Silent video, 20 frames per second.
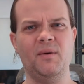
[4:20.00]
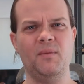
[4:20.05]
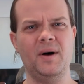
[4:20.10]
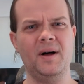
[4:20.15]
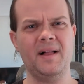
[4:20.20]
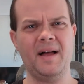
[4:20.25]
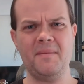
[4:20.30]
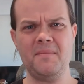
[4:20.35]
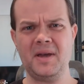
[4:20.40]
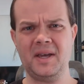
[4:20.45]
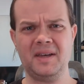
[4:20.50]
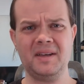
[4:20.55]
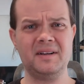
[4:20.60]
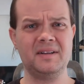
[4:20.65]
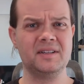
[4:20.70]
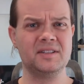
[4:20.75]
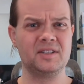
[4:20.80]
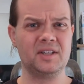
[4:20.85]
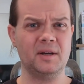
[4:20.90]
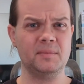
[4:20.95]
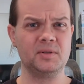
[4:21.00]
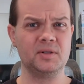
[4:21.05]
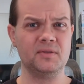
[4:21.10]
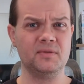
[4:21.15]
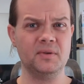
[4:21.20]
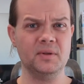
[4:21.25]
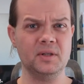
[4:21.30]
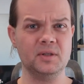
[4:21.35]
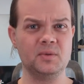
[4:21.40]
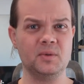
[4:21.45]
Well, I'm making an
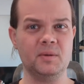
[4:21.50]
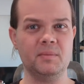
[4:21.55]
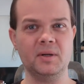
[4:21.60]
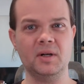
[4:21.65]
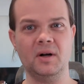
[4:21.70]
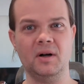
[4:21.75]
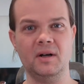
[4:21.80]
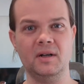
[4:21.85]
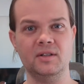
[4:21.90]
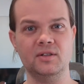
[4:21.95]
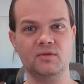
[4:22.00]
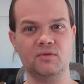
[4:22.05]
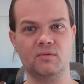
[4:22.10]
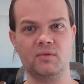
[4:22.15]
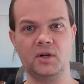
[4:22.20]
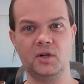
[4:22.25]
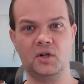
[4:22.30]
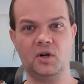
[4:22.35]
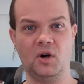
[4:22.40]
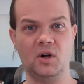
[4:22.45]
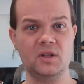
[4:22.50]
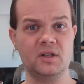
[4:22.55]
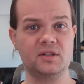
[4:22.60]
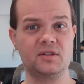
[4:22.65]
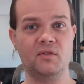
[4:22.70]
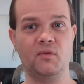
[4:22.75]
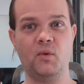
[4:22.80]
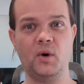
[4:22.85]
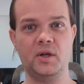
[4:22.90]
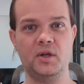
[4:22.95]
exception for this one because
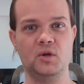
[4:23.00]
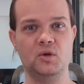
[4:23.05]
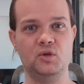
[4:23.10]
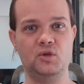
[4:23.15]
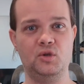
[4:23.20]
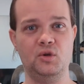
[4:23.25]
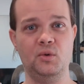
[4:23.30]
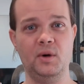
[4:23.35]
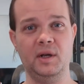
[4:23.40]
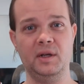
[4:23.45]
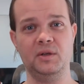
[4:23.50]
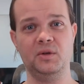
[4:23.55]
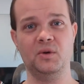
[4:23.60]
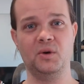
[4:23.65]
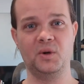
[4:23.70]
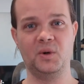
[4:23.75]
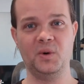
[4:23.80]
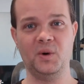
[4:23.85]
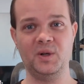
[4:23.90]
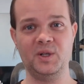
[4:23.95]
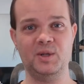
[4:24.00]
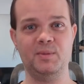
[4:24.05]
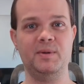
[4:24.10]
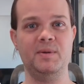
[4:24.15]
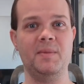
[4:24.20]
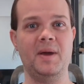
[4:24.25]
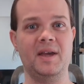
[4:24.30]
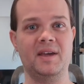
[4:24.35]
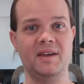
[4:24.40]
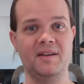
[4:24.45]
regardless of what you're doing, you're going to
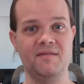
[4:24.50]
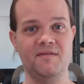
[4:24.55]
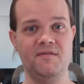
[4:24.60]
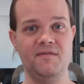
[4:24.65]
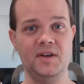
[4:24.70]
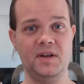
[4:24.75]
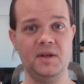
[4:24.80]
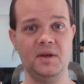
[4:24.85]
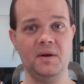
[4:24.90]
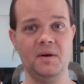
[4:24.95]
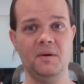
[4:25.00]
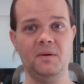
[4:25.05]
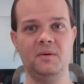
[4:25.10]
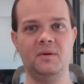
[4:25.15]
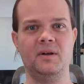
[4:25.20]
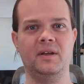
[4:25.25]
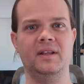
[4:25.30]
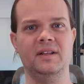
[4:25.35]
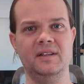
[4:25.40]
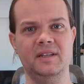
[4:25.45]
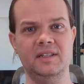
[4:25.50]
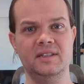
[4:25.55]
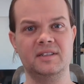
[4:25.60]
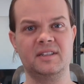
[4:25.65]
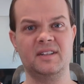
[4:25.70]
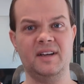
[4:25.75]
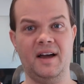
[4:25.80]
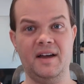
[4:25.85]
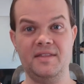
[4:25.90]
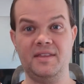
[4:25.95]
be making video. At
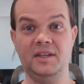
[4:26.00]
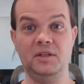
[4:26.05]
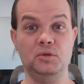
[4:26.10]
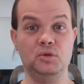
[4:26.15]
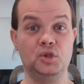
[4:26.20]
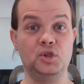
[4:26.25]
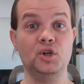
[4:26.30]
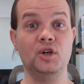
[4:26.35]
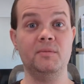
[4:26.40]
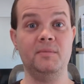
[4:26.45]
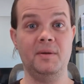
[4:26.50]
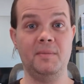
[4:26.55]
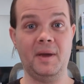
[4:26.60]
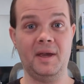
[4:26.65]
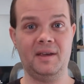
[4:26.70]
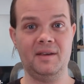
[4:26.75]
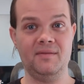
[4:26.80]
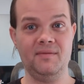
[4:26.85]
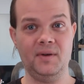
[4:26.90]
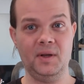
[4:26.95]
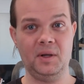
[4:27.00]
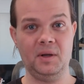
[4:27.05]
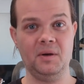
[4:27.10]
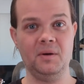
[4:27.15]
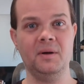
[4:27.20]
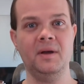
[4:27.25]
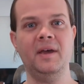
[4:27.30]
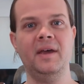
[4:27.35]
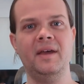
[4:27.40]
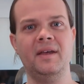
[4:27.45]
least I think you should be making
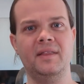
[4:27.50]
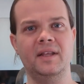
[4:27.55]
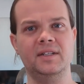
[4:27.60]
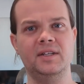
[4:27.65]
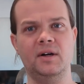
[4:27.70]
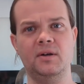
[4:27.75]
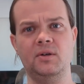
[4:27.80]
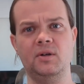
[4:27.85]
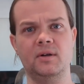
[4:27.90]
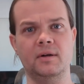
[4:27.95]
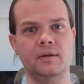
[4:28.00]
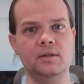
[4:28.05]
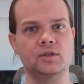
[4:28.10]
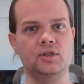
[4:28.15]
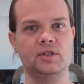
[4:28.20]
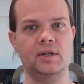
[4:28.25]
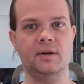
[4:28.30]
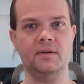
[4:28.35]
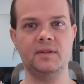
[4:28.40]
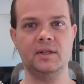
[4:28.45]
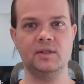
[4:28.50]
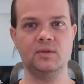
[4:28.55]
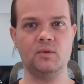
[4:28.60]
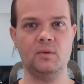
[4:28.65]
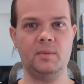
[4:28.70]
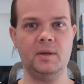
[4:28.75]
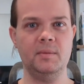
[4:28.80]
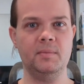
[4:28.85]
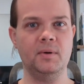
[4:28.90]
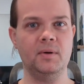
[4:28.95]
video. That's how you're going to share things
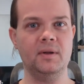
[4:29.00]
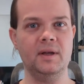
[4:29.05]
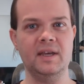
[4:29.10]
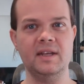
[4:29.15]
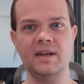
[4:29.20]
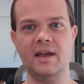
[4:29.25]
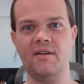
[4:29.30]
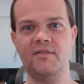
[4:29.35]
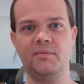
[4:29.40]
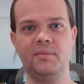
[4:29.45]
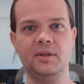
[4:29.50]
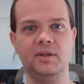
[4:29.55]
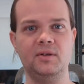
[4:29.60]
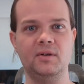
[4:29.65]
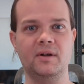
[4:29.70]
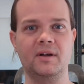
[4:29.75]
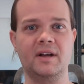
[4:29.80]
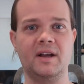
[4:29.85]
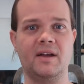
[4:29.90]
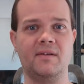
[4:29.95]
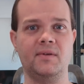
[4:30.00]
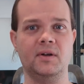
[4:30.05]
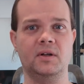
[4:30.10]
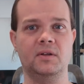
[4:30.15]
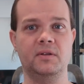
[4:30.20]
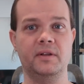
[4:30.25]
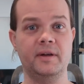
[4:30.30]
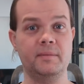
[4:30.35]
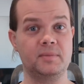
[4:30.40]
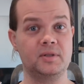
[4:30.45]
with people. Inevitably, you're going to have a
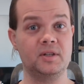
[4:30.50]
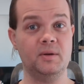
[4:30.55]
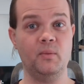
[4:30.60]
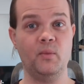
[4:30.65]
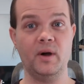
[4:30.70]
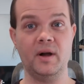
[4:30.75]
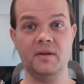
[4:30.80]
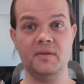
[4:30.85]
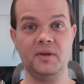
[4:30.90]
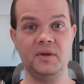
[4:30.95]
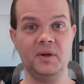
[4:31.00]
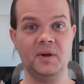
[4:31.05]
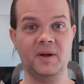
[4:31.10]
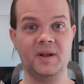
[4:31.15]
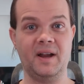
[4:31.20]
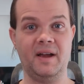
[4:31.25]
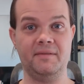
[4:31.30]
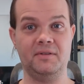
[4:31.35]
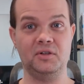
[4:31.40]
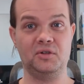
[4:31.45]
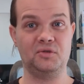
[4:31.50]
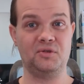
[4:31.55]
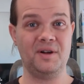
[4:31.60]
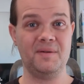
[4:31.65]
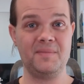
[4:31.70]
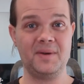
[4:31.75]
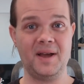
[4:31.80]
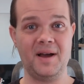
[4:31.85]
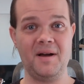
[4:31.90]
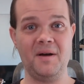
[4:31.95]
clip somewhere that you're going to have to
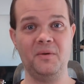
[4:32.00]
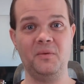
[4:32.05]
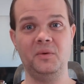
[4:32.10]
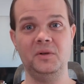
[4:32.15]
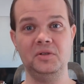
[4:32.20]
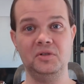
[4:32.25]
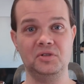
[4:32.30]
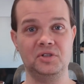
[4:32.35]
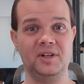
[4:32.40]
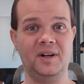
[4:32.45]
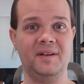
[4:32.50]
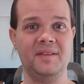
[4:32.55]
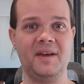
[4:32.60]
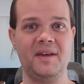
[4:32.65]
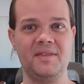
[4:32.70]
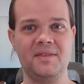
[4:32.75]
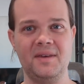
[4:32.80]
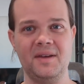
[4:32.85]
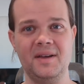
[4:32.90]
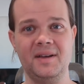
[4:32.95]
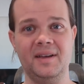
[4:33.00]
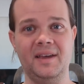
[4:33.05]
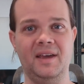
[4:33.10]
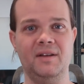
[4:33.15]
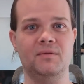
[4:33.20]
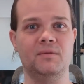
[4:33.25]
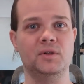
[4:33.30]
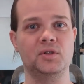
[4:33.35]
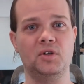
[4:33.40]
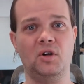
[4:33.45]
trim down when you share that thing,
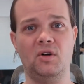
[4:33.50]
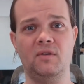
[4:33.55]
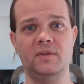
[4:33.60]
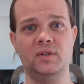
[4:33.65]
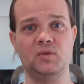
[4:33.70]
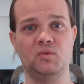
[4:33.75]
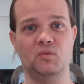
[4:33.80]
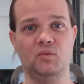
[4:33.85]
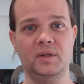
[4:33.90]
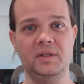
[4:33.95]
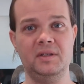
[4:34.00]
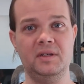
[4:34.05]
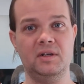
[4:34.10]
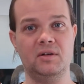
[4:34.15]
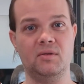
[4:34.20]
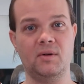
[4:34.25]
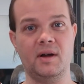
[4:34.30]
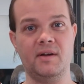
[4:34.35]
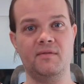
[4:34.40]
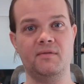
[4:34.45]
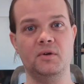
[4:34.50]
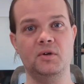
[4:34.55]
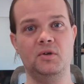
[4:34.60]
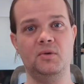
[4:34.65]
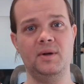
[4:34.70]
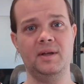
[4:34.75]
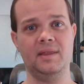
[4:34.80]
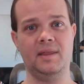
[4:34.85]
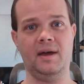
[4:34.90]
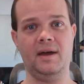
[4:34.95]
and Resolve is really great for
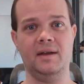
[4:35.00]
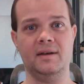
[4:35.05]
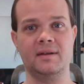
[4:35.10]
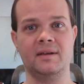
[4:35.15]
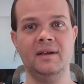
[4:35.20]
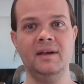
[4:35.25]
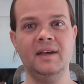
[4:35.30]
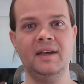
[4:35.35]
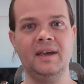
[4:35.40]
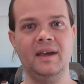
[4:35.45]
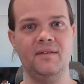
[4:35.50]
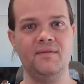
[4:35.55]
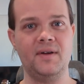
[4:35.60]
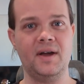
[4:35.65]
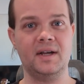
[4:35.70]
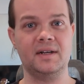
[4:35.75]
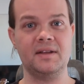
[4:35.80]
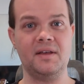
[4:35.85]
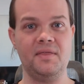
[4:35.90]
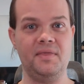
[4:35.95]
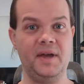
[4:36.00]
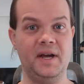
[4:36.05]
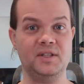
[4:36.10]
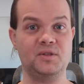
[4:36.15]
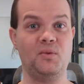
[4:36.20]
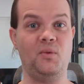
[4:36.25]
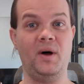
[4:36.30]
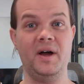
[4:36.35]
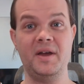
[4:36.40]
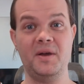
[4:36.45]
doing that. In fact,
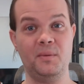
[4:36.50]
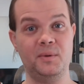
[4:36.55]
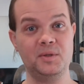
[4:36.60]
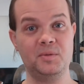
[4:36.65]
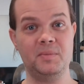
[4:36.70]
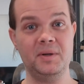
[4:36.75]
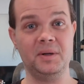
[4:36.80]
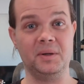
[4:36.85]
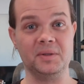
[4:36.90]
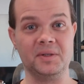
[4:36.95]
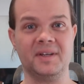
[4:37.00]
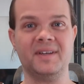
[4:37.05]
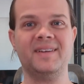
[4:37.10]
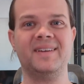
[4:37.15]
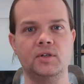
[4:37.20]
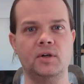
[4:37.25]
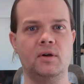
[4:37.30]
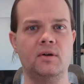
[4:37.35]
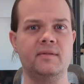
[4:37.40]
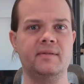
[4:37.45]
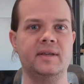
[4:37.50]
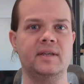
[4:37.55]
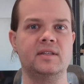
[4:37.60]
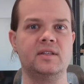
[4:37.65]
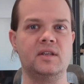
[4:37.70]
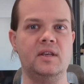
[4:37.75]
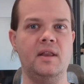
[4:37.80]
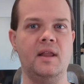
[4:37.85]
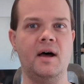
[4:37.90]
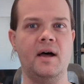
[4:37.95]
that's why it was built. Resolve
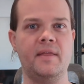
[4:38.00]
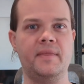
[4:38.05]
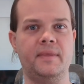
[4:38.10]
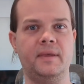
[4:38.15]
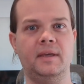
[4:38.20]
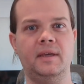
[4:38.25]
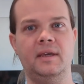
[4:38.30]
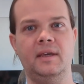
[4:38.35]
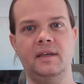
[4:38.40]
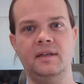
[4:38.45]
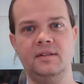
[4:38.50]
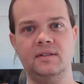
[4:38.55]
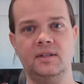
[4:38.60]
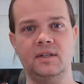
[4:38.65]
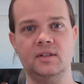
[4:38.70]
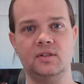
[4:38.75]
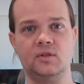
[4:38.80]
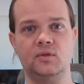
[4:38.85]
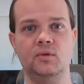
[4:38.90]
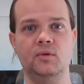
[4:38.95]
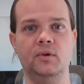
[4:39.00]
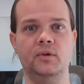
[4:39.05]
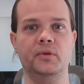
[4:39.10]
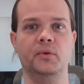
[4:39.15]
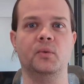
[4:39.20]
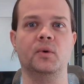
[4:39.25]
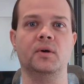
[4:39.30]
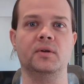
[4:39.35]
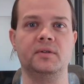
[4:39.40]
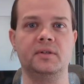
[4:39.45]
is not the easiest tool in
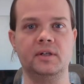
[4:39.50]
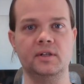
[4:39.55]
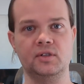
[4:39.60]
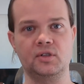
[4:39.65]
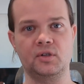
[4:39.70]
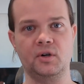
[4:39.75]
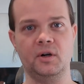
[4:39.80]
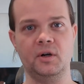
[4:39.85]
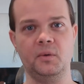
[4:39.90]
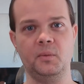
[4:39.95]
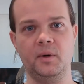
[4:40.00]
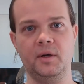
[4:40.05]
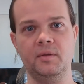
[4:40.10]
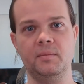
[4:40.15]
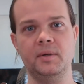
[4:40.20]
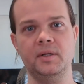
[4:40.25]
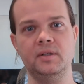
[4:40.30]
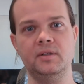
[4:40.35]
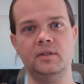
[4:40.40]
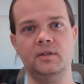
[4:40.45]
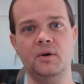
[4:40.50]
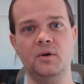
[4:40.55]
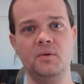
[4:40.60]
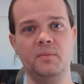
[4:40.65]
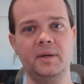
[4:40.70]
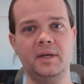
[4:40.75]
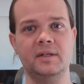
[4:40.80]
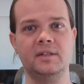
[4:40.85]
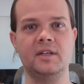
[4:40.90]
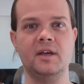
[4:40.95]
the world to get started with, but don't
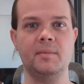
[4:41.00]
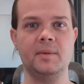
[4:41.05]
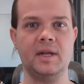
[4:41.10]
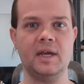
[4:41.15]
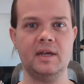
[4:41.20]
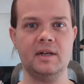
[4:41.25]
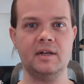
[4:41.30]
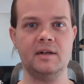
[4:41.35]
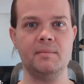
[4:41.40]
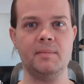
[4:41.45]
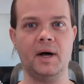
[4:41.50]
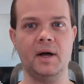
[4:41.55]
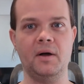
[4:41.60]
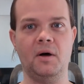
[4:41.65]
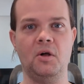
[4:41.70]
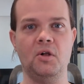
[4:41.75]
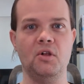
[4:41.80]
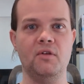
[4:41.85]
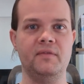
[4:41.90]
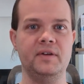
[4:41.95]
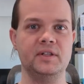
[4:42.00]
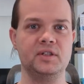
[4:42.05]
be intimidated by all of